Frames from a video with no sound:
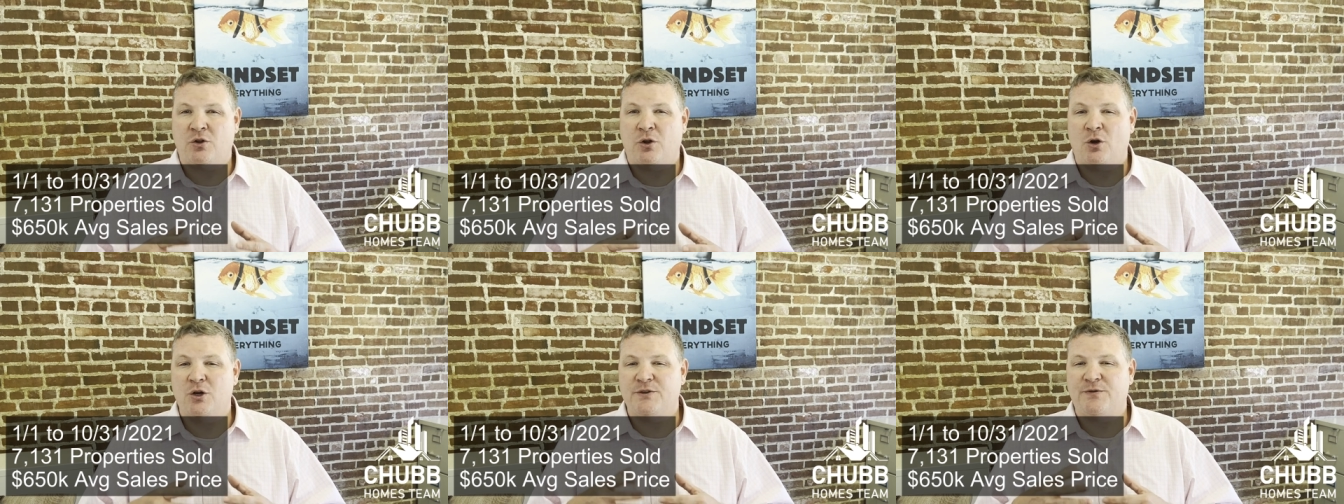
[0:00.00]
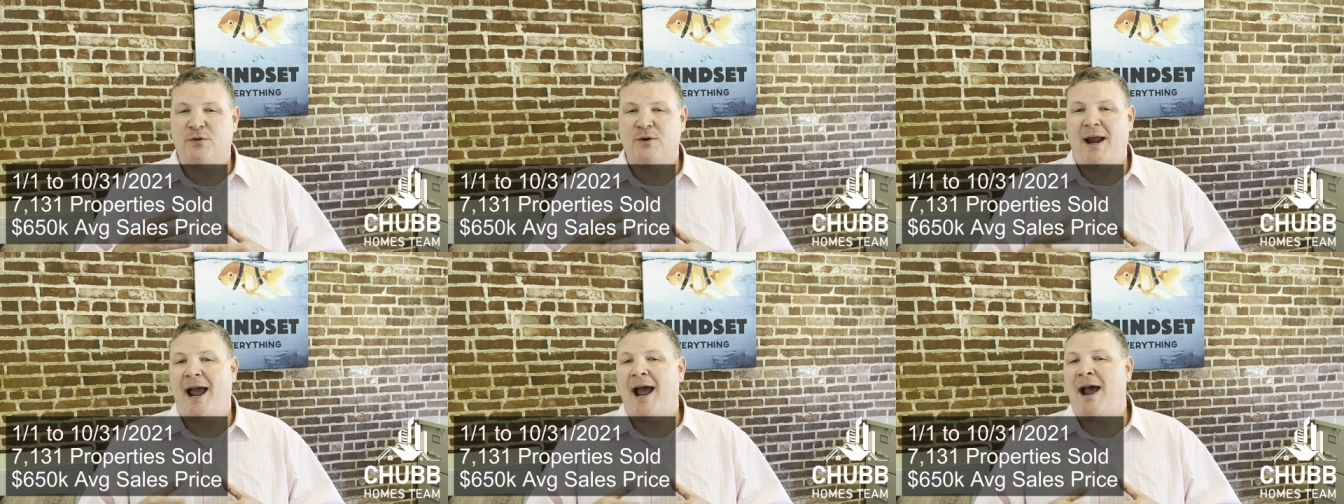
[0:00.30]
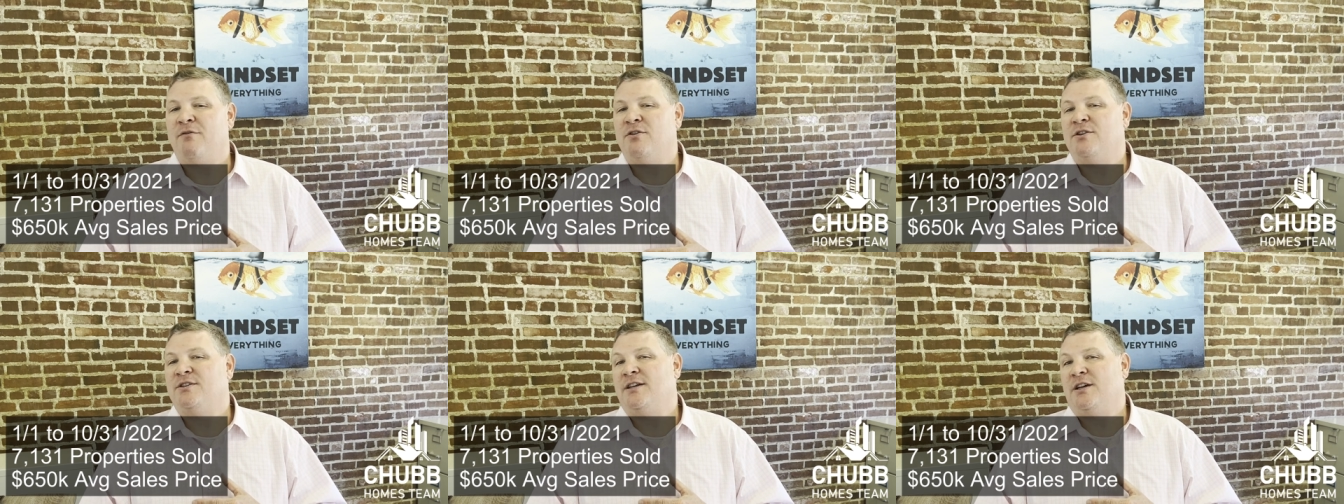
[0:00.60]
closed for an
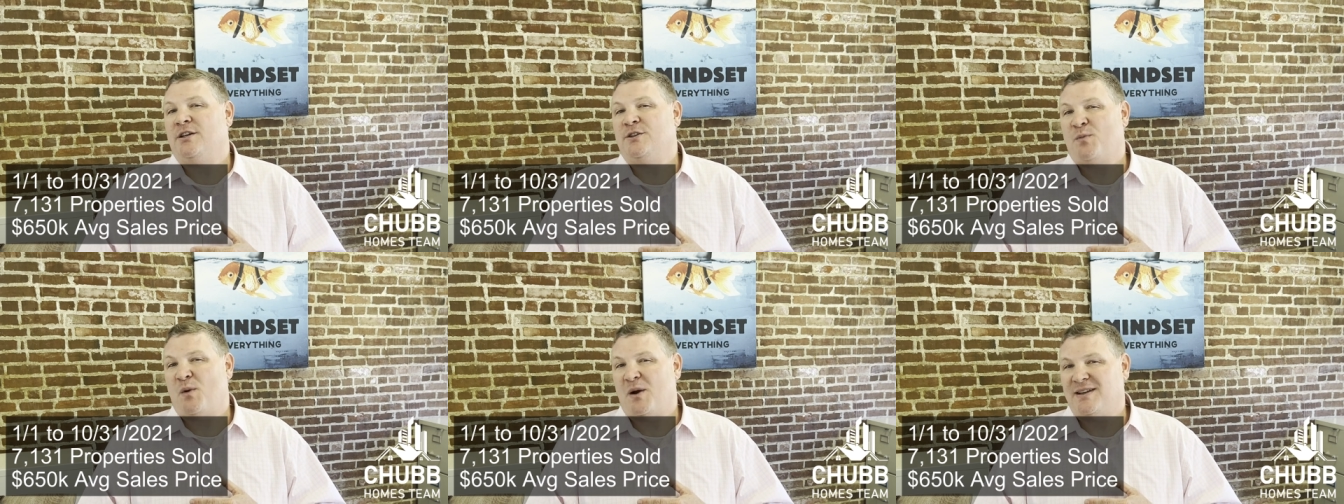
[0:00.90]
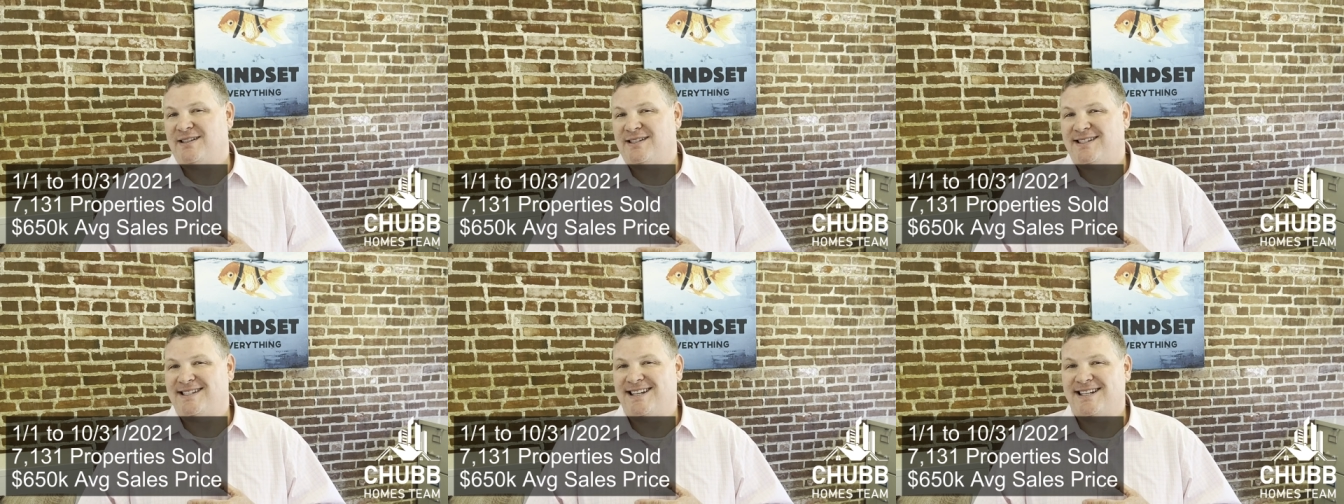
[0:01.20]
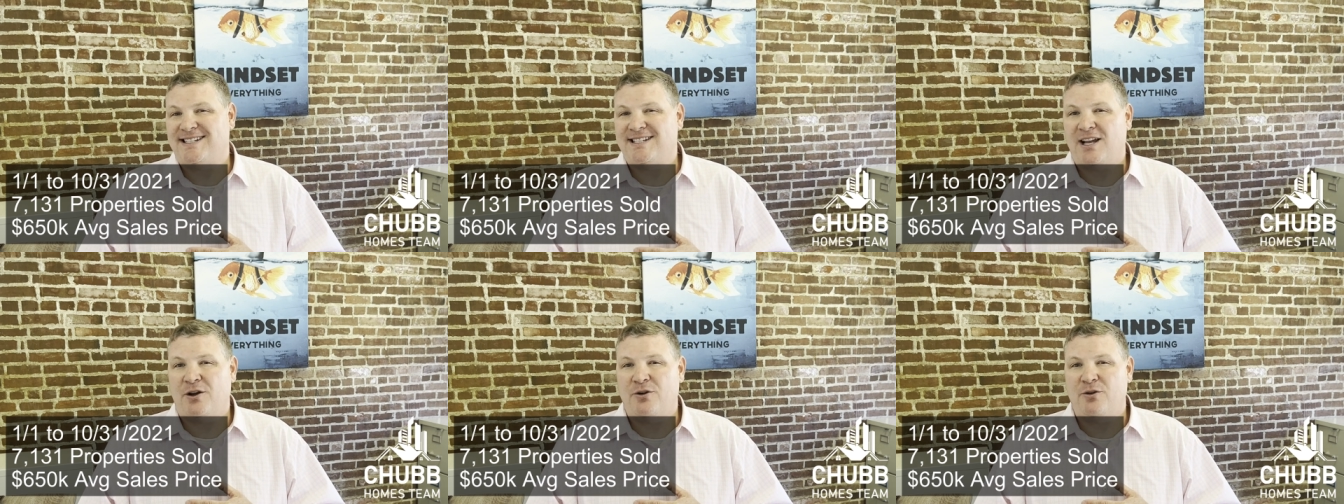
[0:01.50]
average sales price
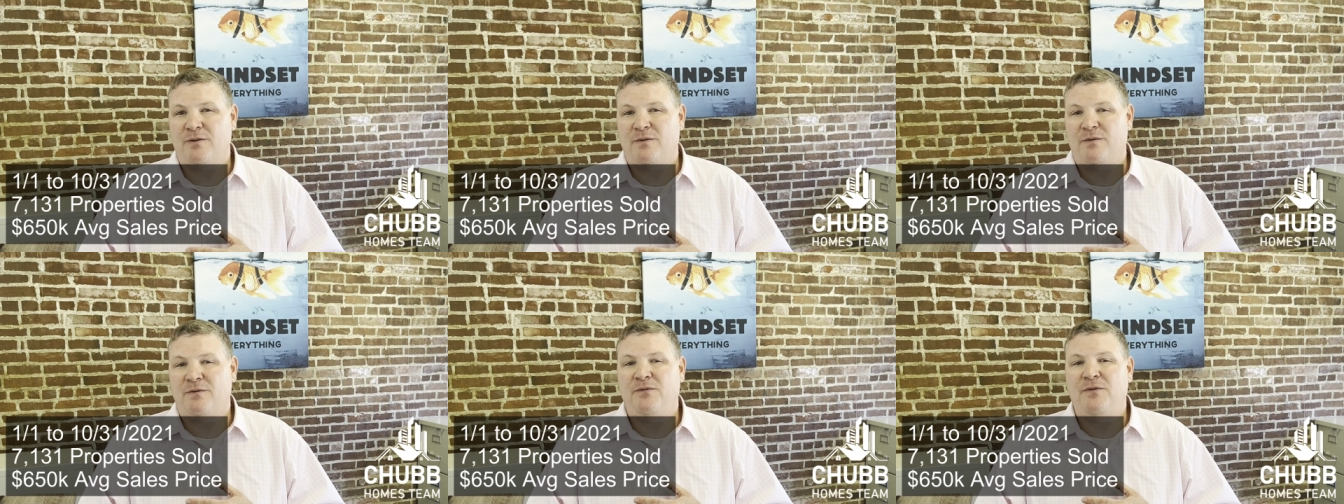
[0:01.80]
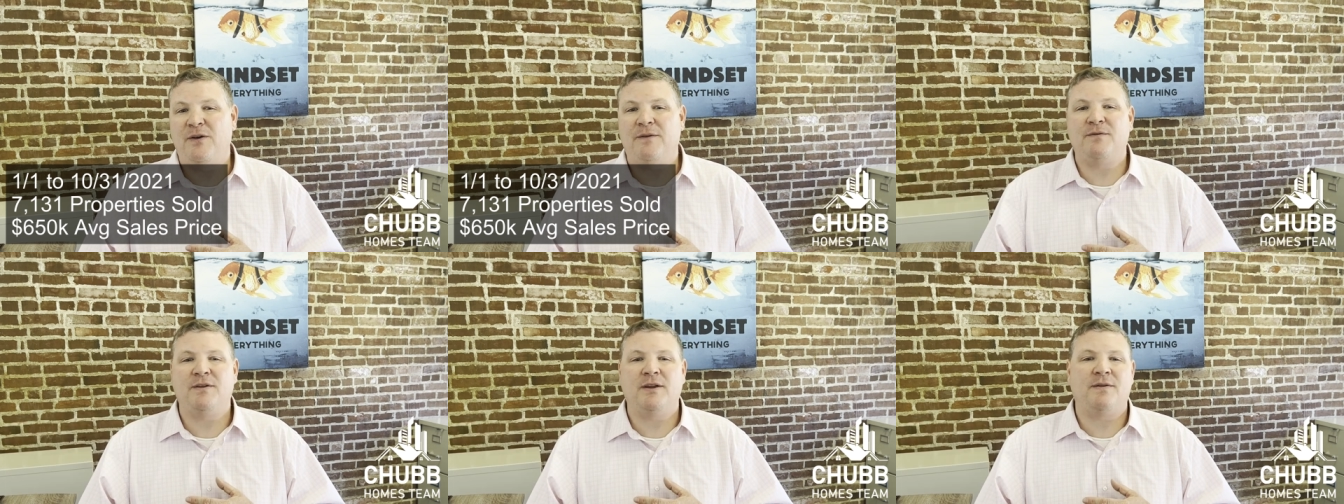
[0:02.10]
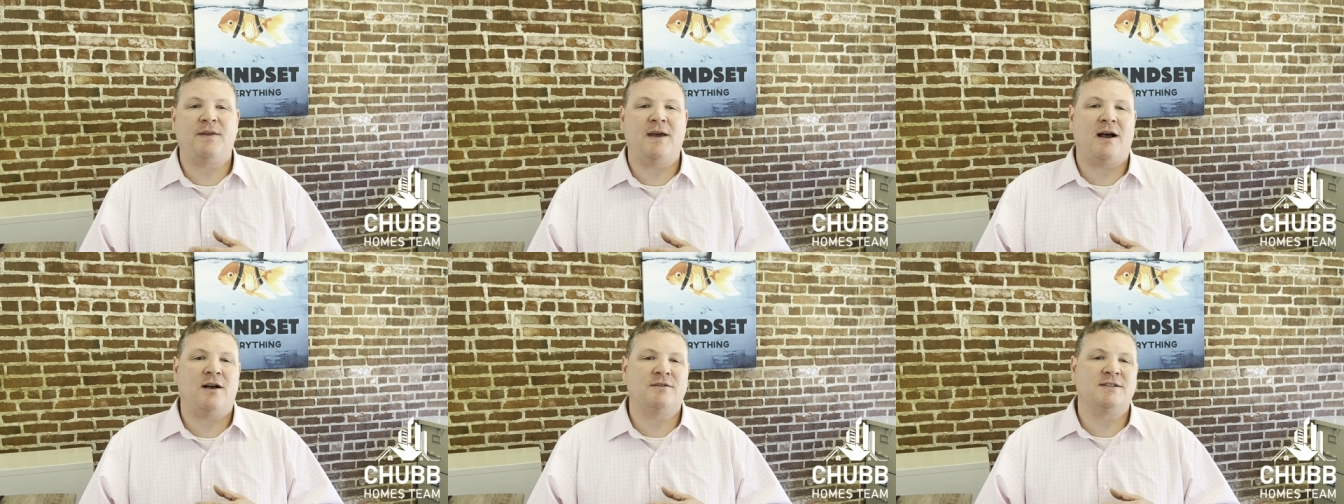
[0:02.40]
of
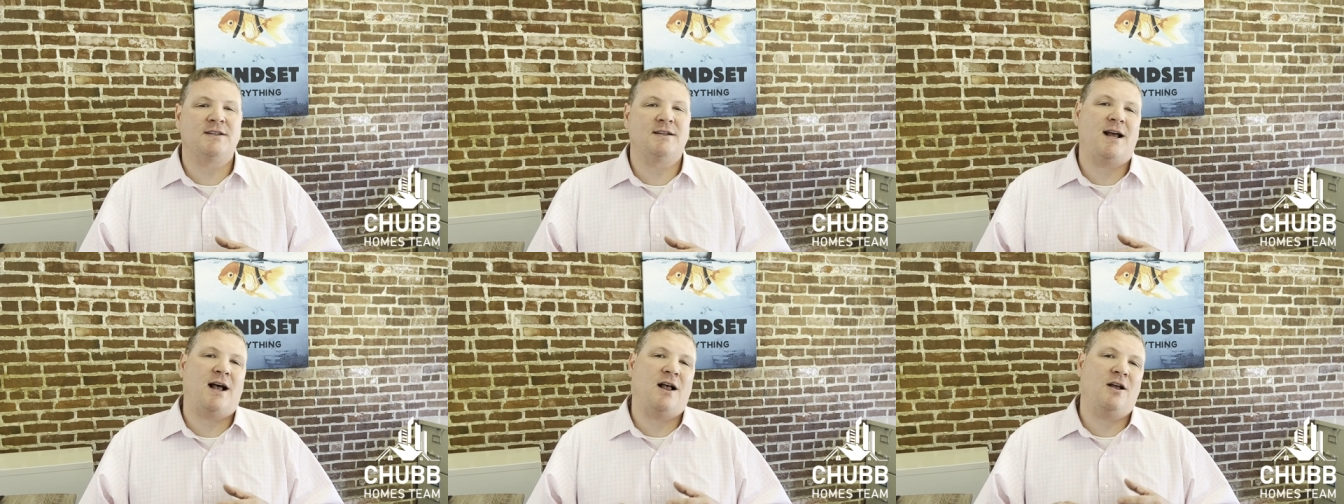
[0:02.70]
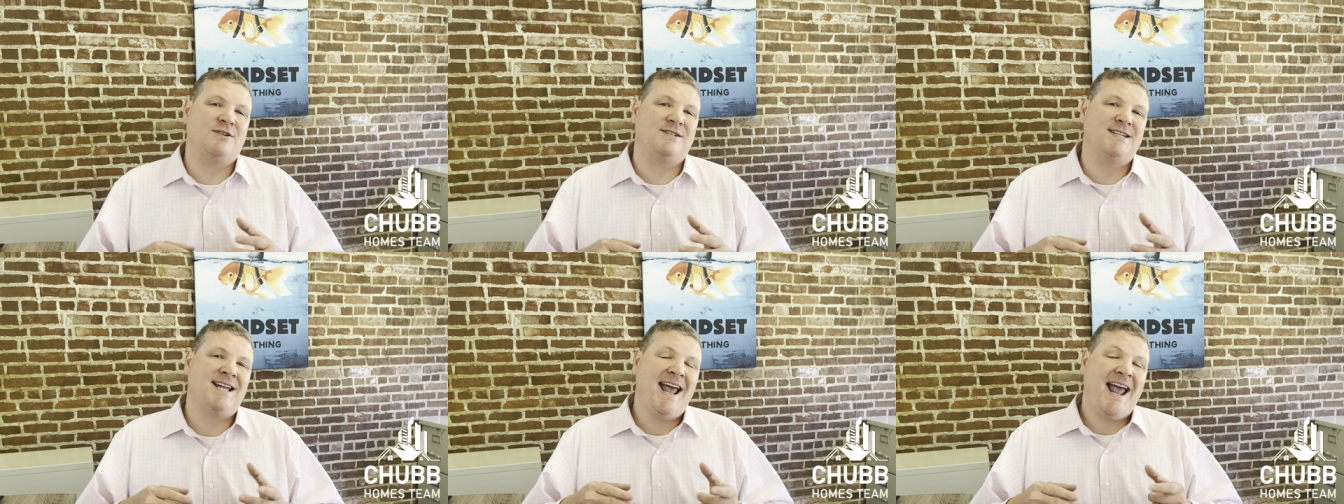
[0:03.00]
$650,000.